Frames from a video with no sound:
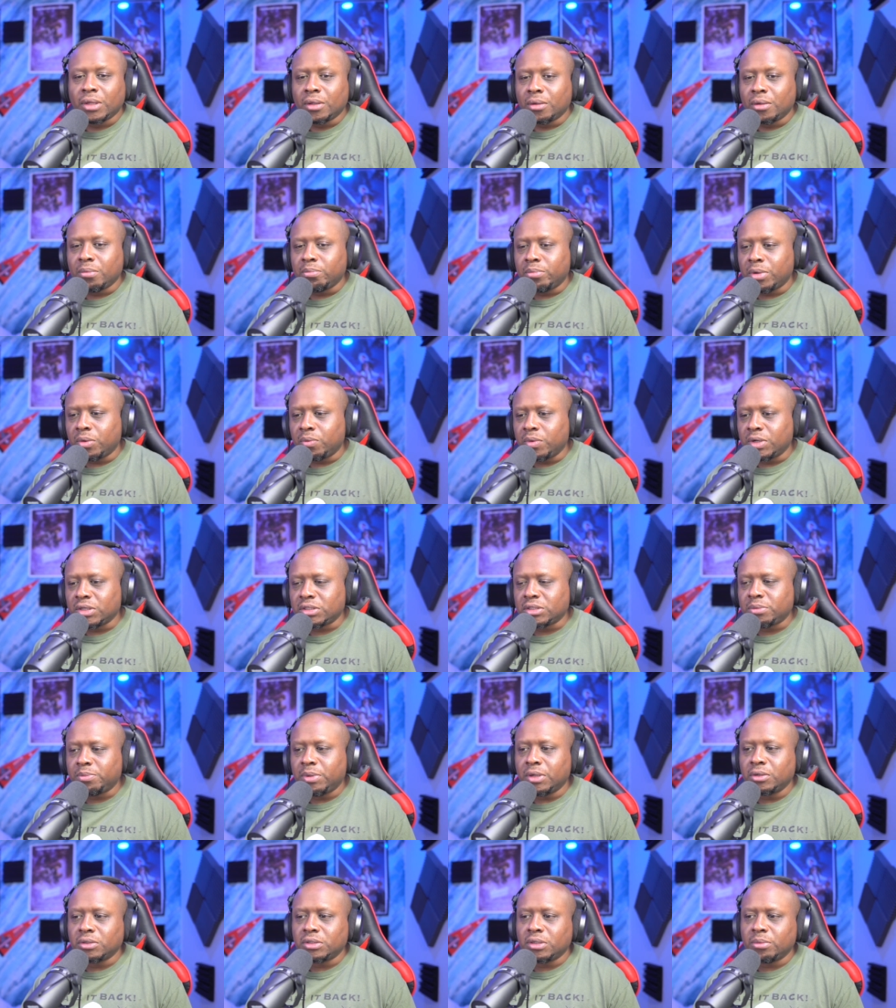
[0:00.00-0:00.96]
But we're
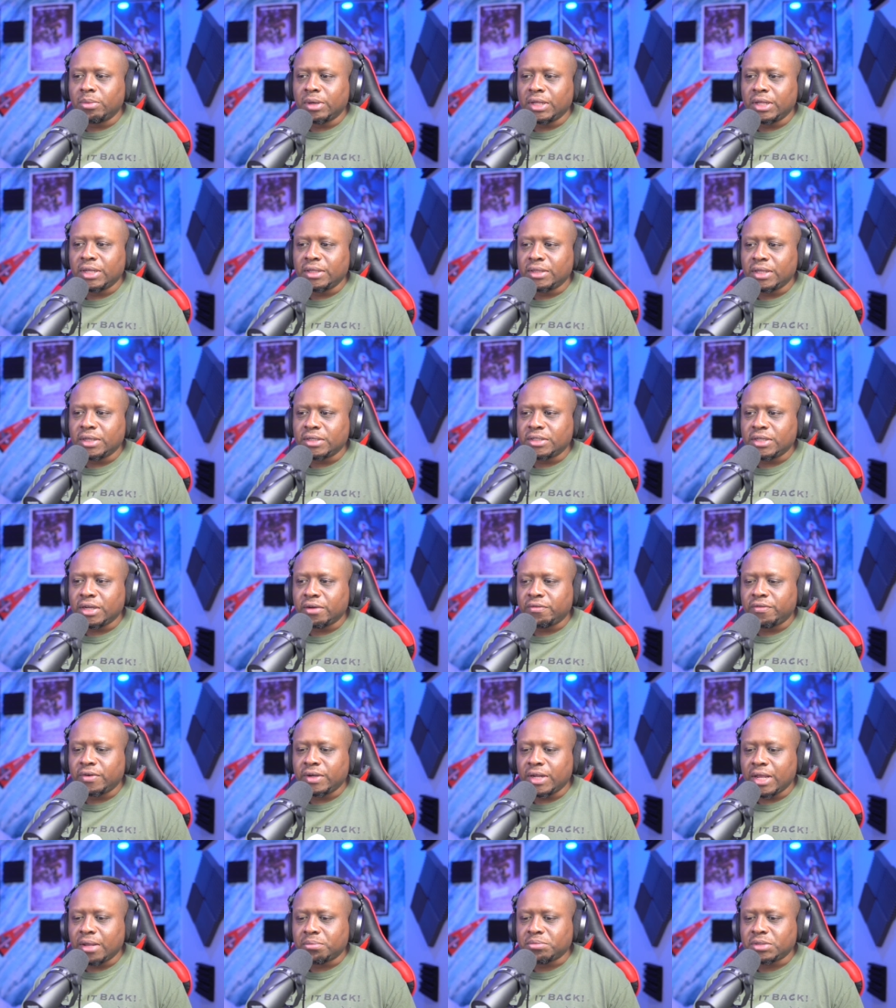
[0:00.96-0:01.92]
supposed to believe that
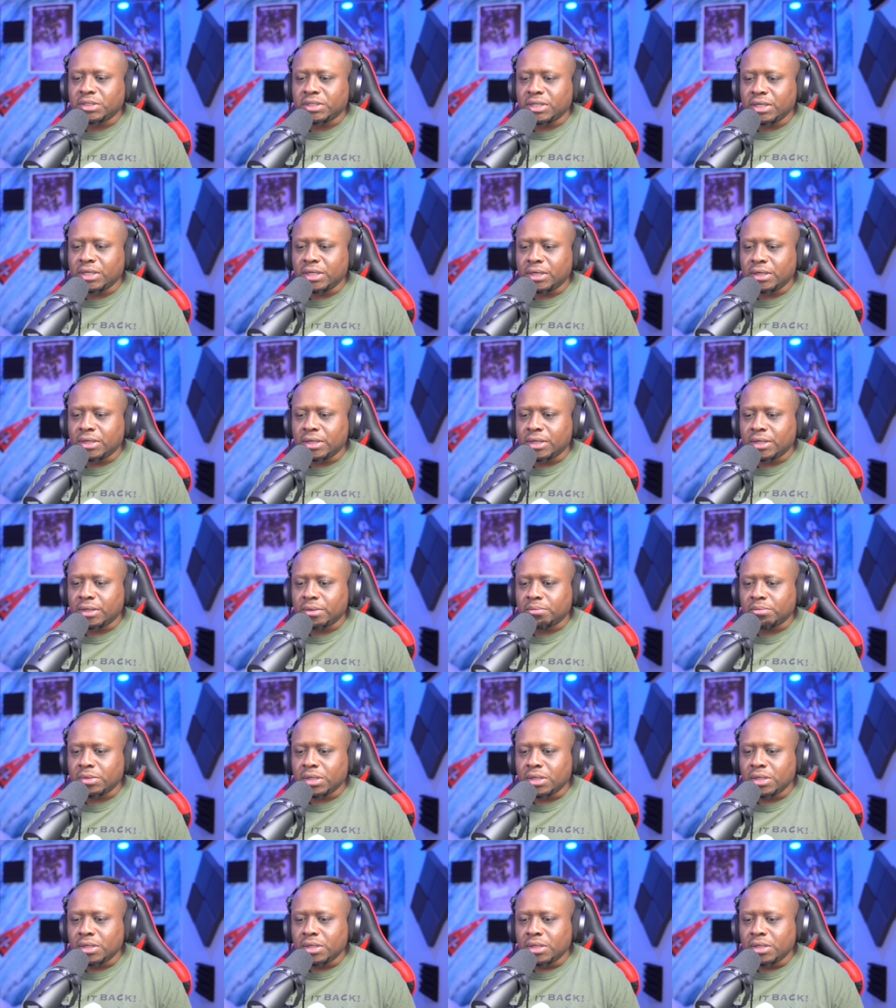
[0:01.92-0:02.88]
Jeffrey Epstein
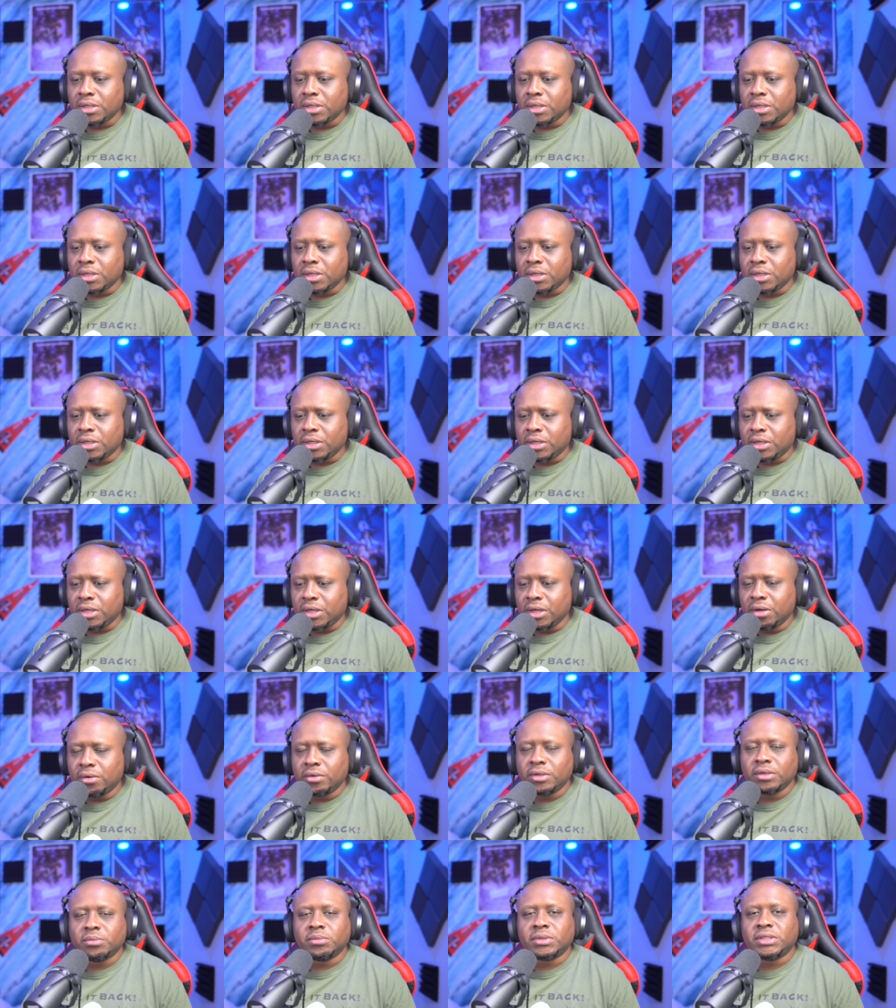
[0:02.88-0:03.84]

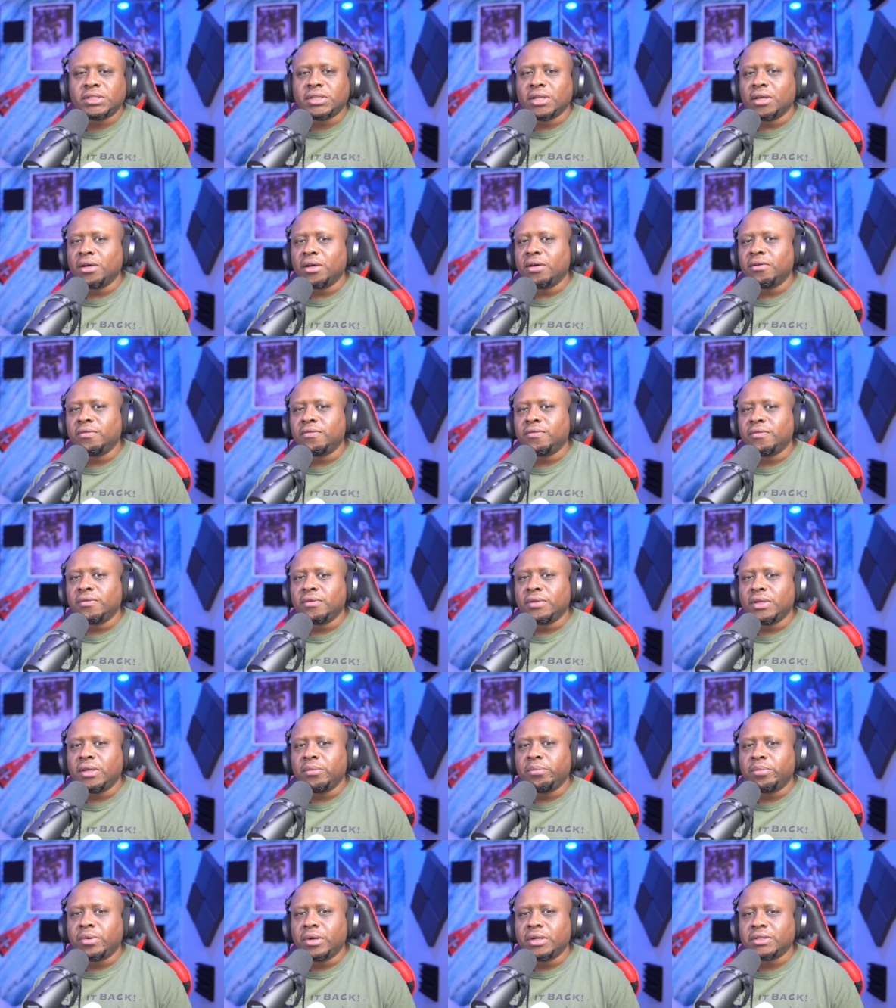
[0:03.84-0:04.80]
killed himself
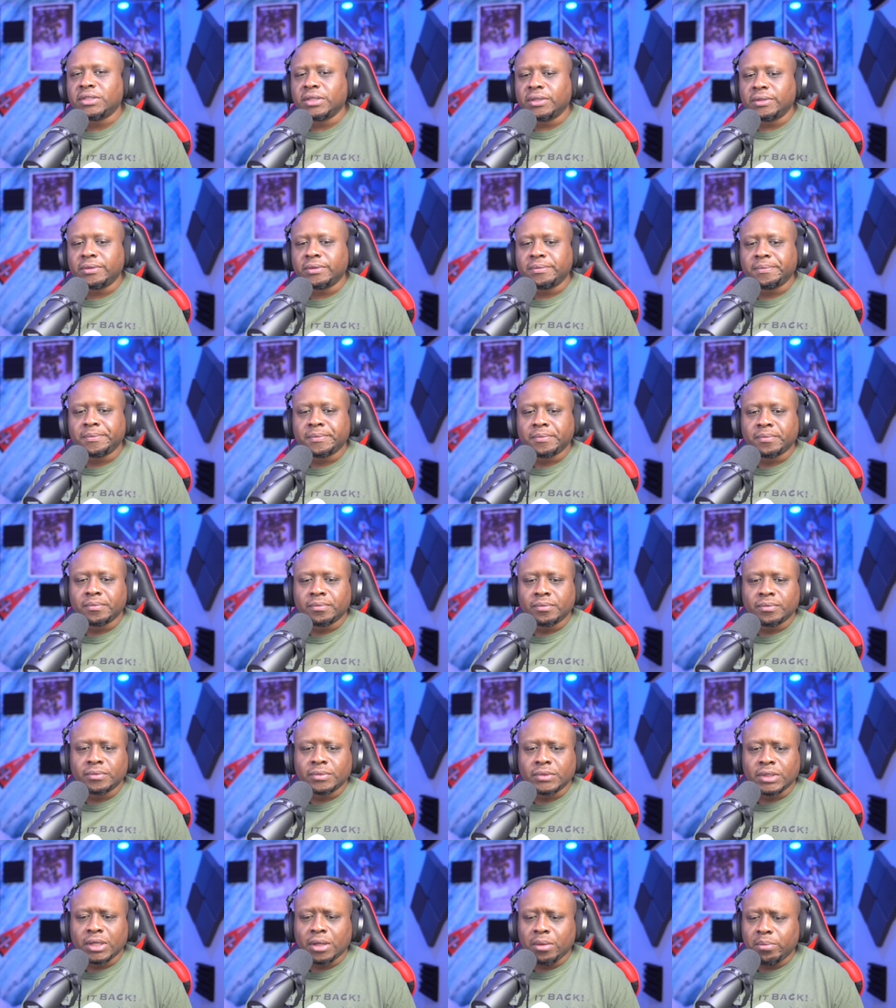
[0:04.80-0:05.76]
in prison.
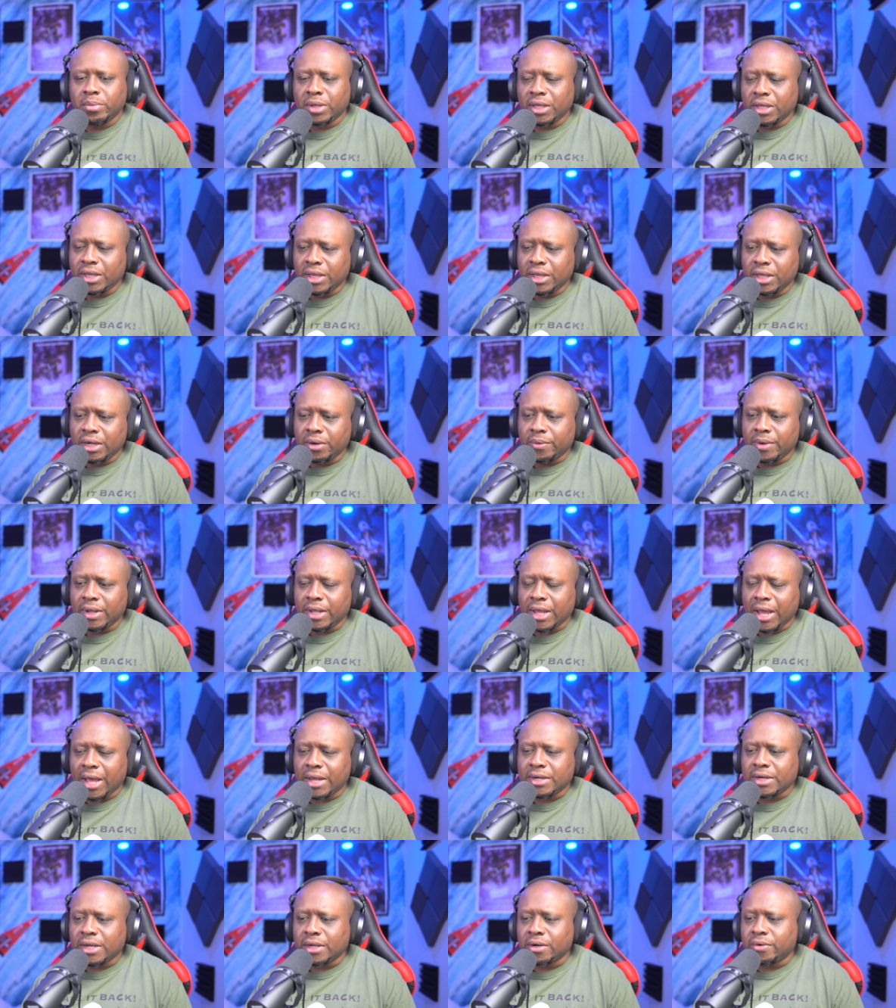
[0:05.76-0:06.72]
But anyway,
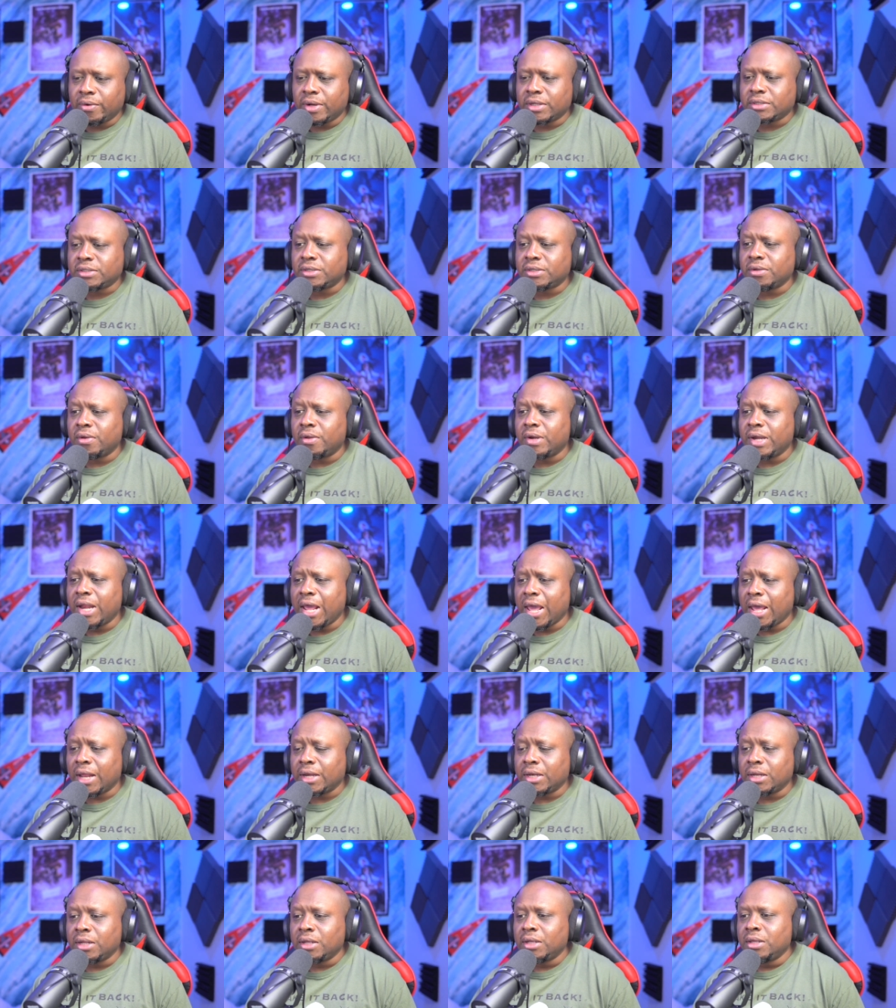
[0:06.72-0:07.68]
I digress on
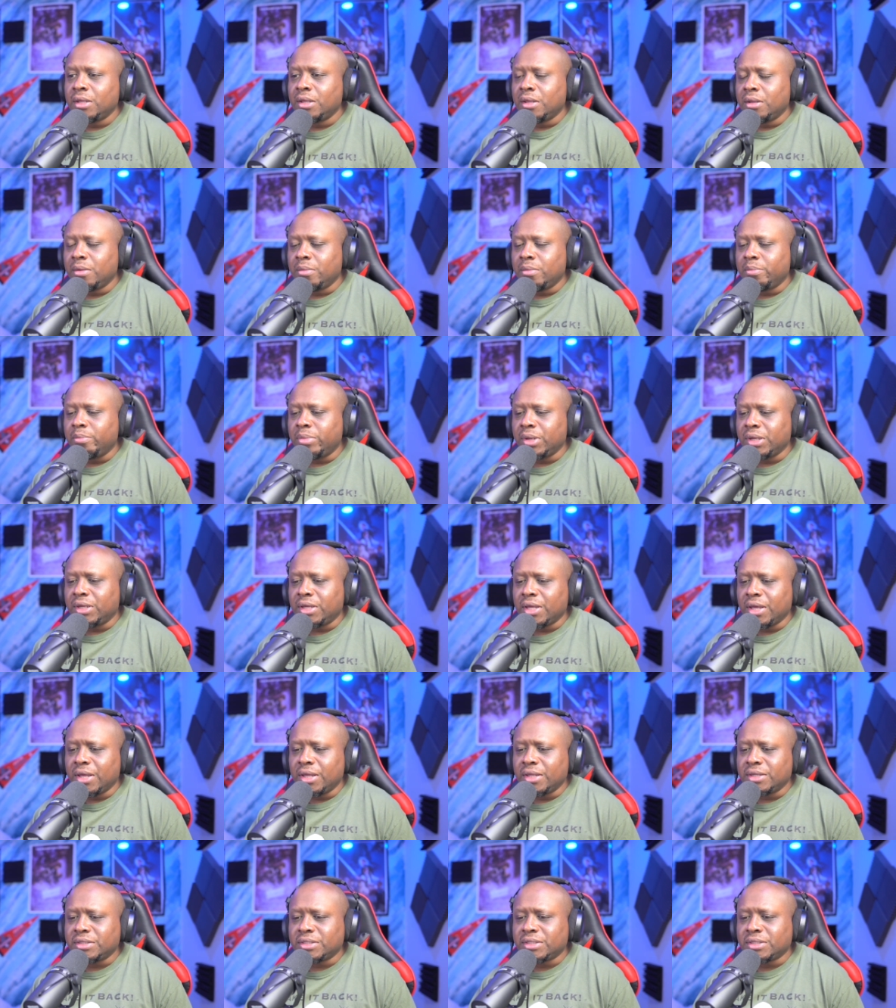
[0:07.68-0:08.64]
that.
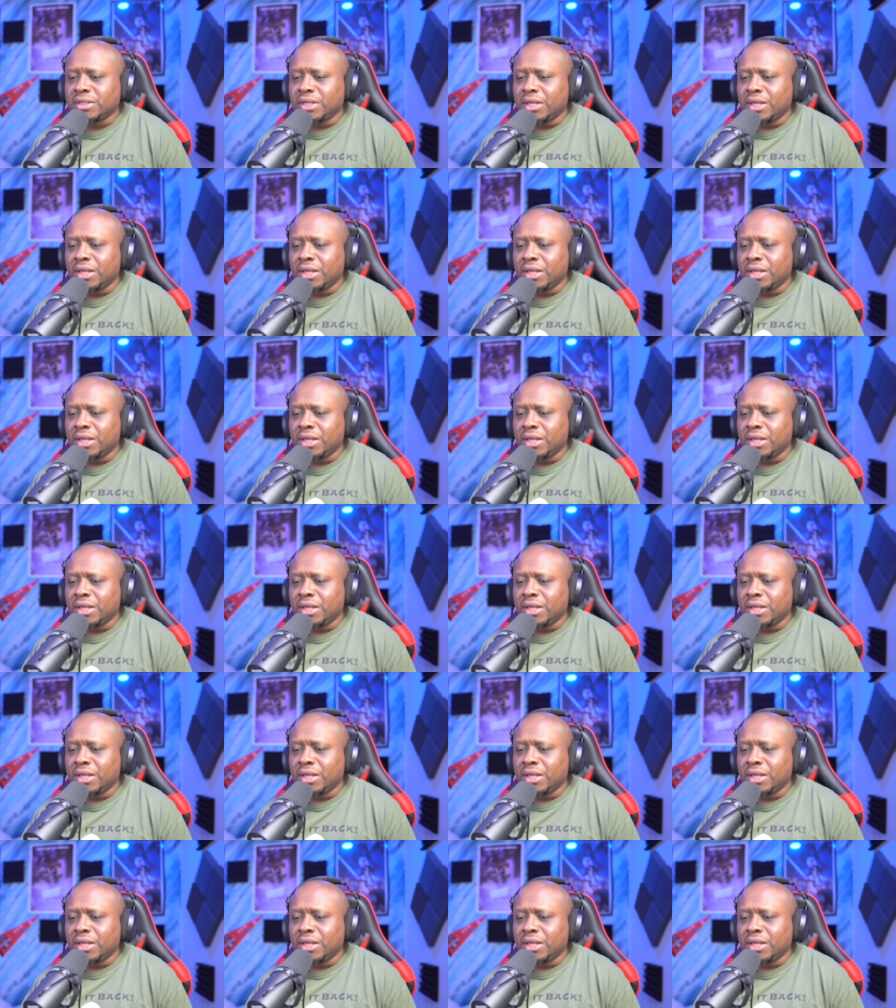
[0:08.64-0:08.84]
Because